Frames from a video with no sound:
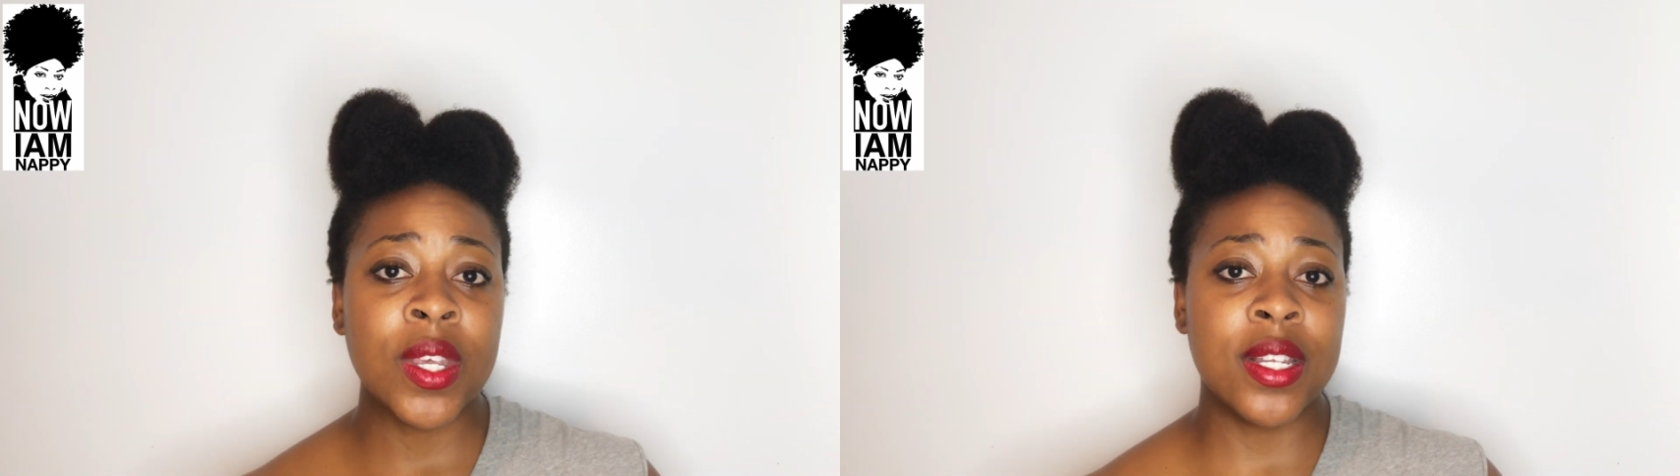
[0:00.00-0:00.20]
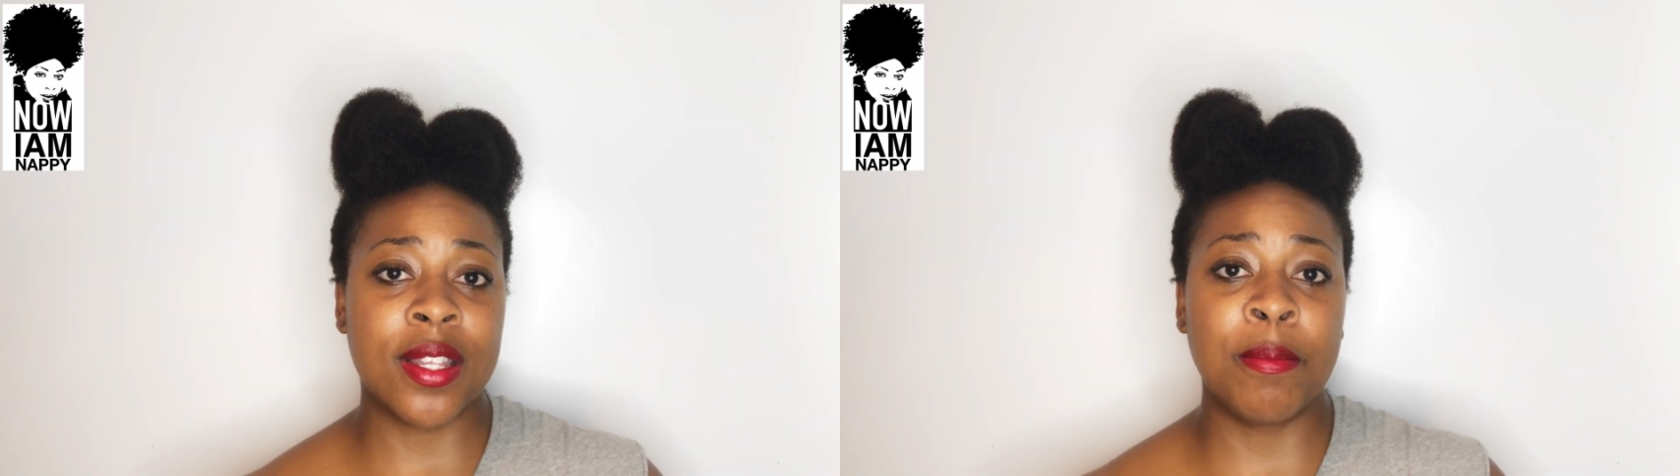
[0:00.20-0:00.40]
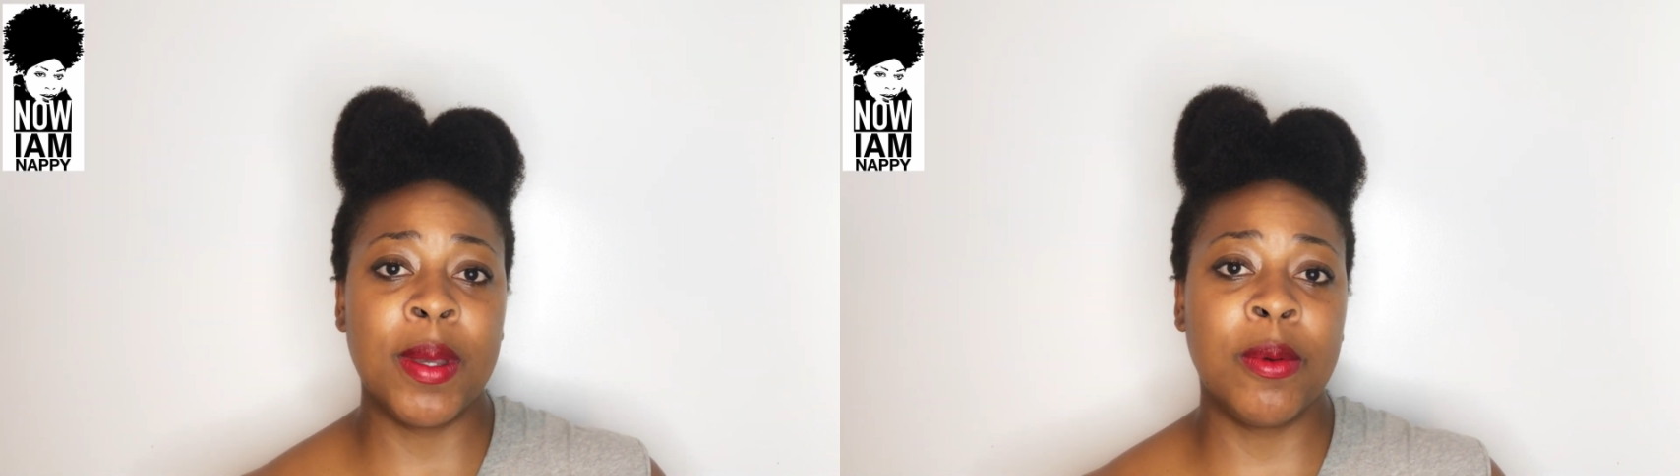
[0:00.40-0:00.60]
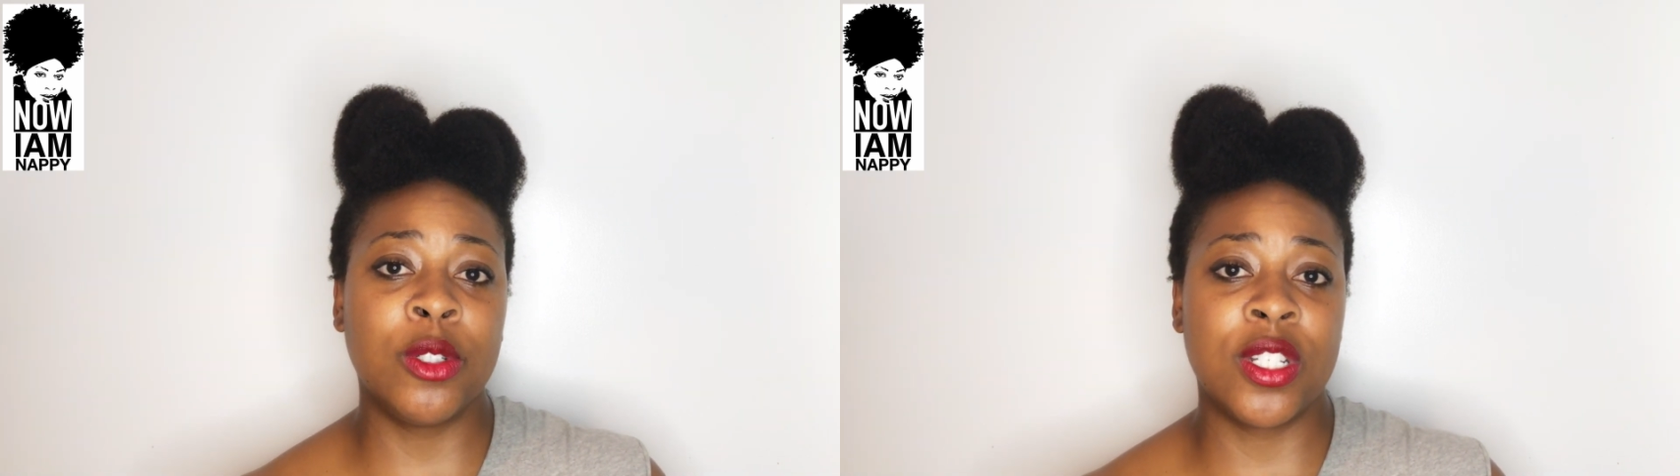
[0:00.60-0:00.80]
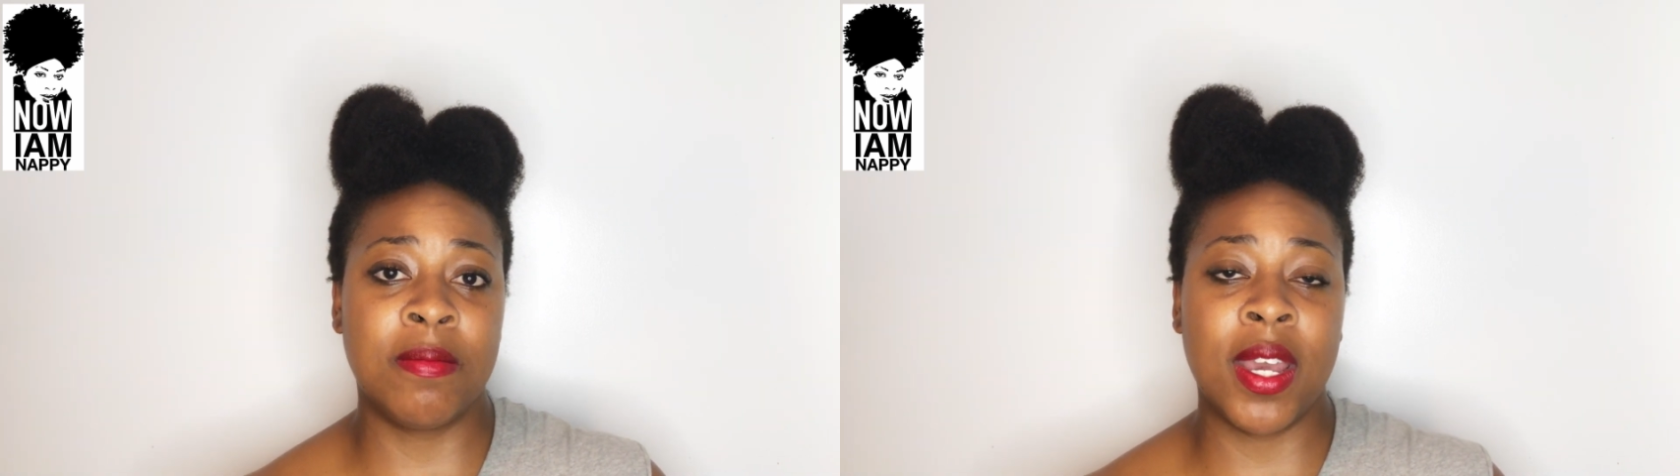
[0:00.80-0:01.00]
Some people
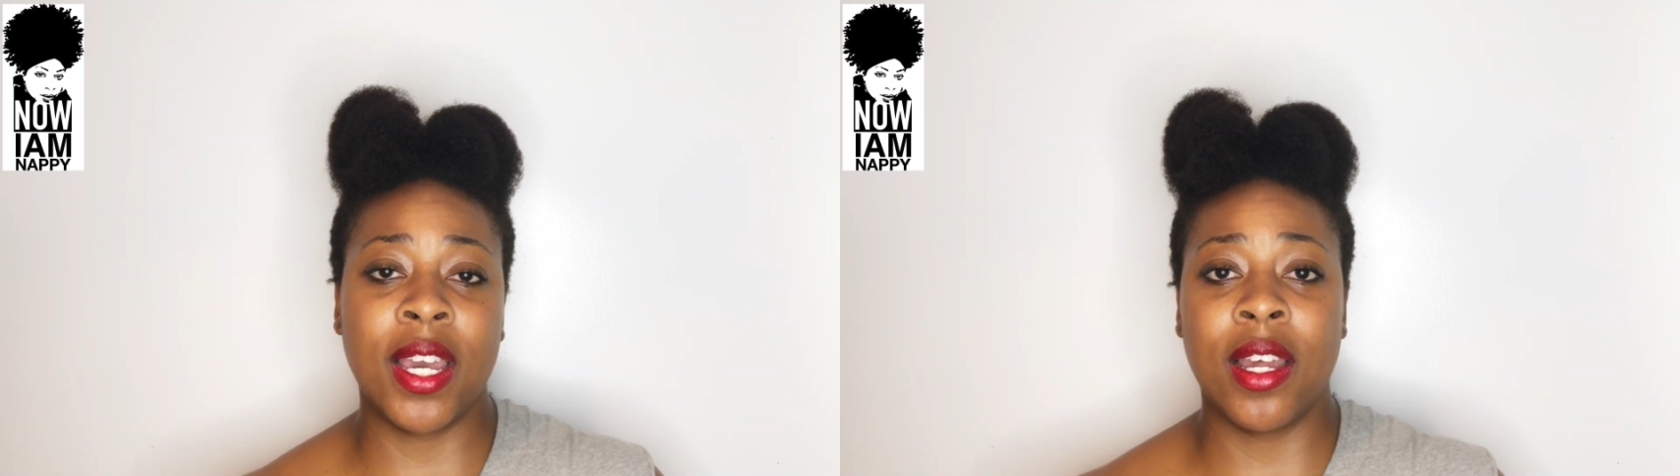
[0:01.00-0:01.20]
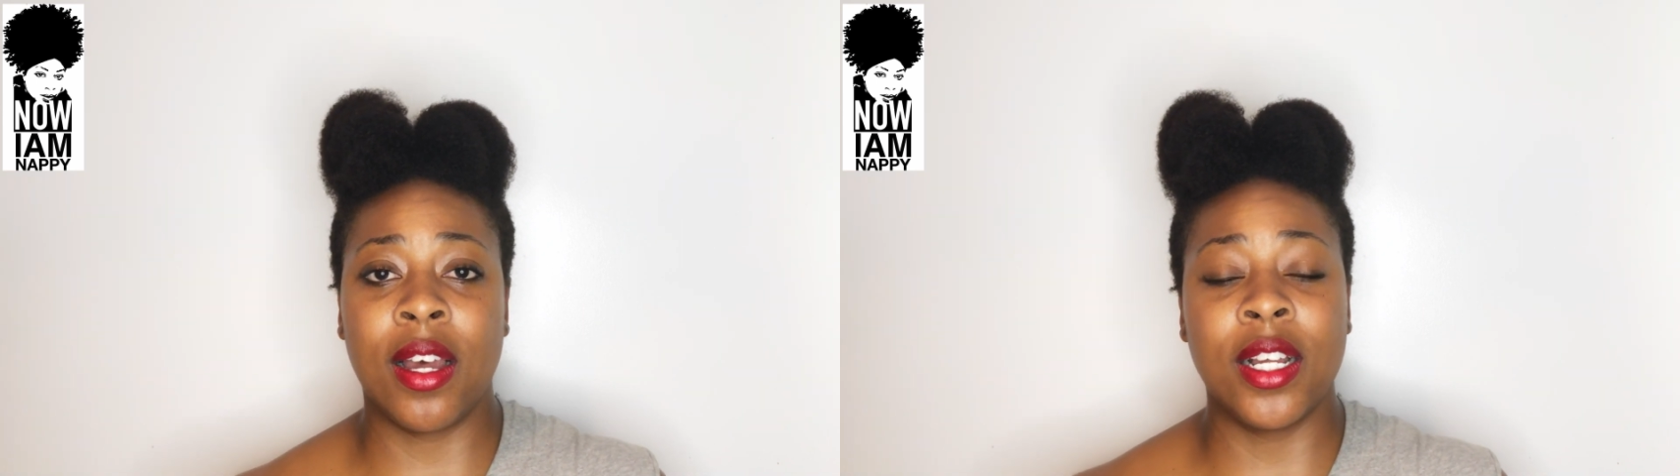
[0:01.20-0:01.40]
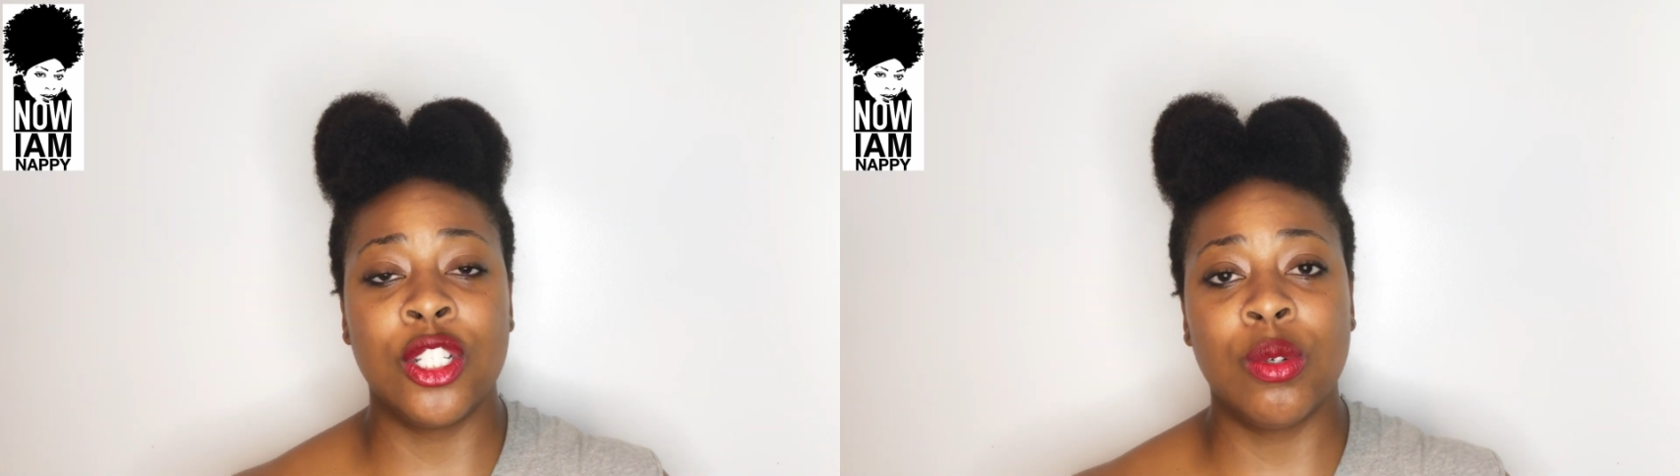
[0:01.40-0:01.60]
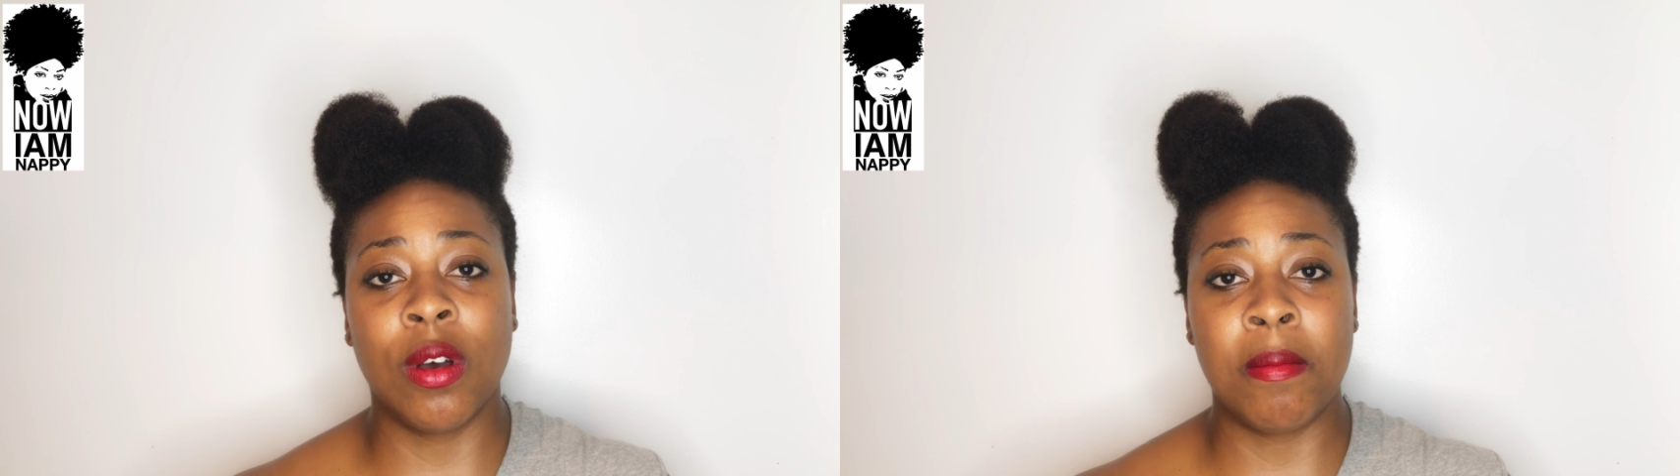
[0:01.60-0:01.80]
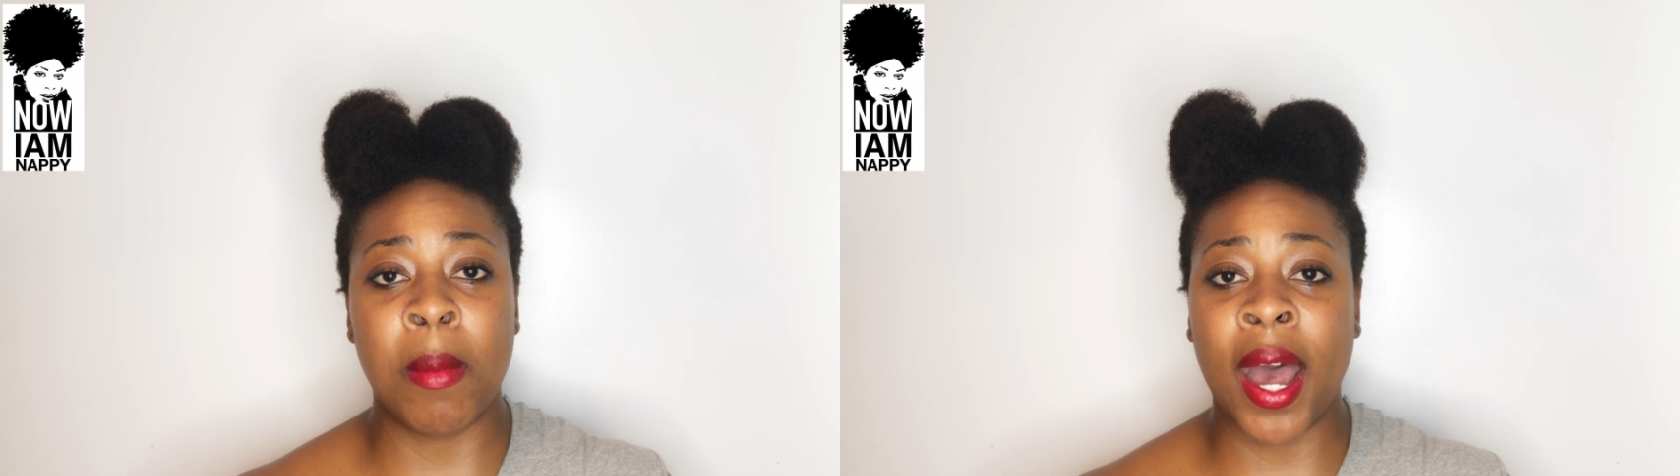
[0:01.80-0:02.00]
just make it into
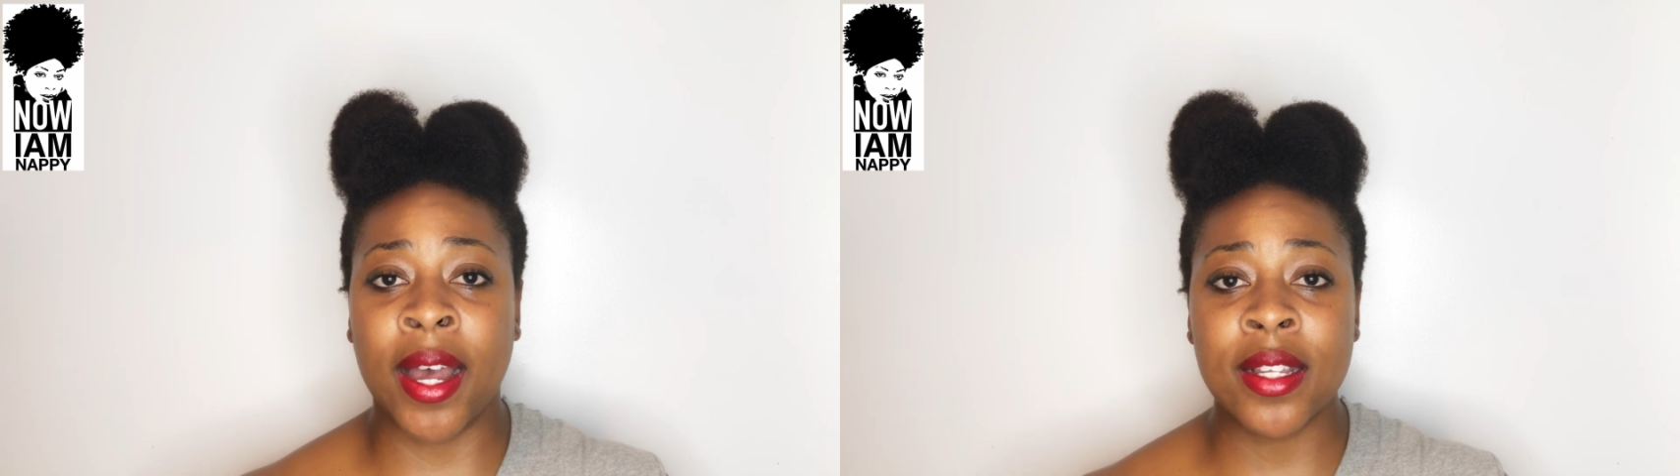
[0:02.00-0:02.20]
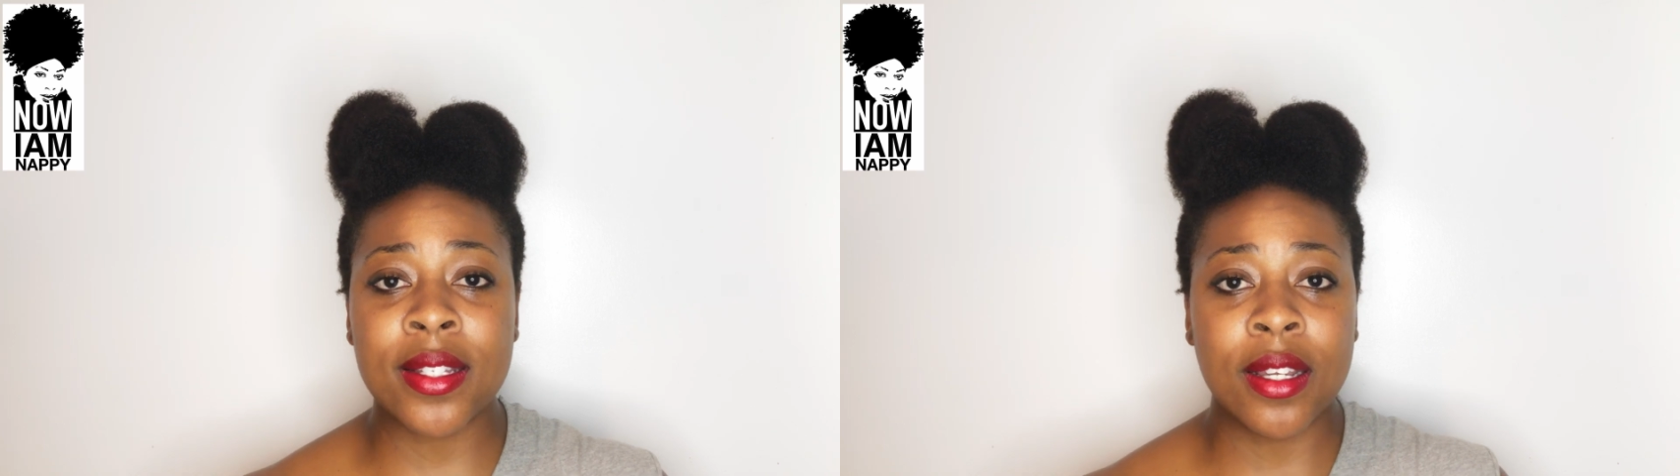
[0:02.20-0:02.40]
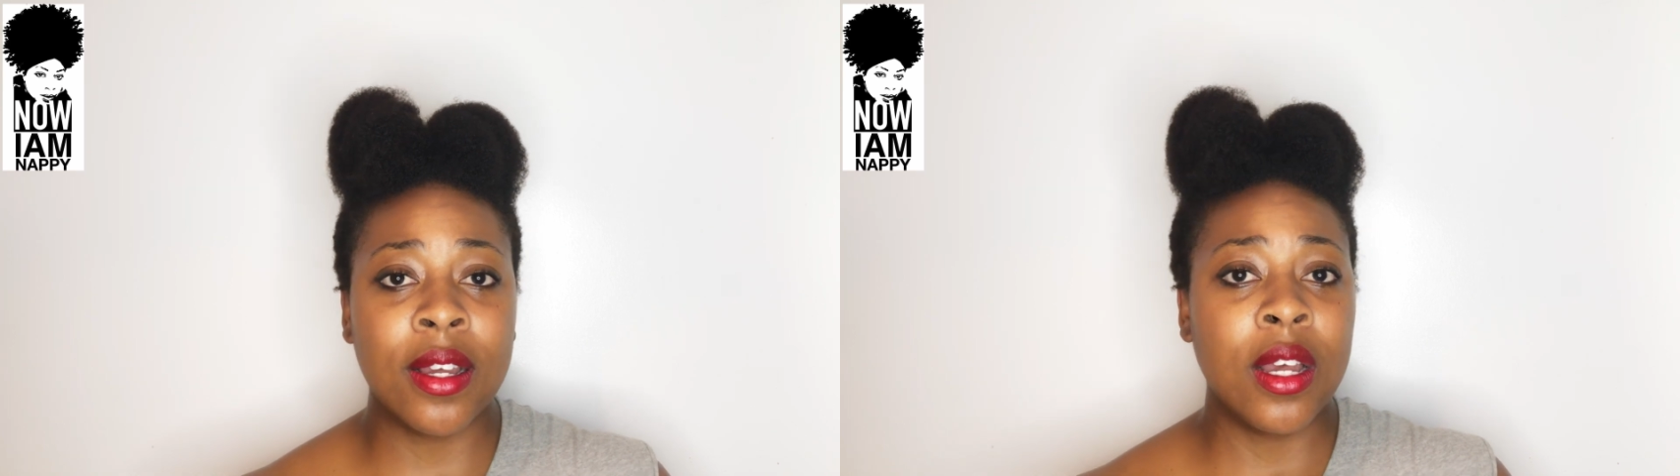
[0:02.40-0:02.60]
a mask.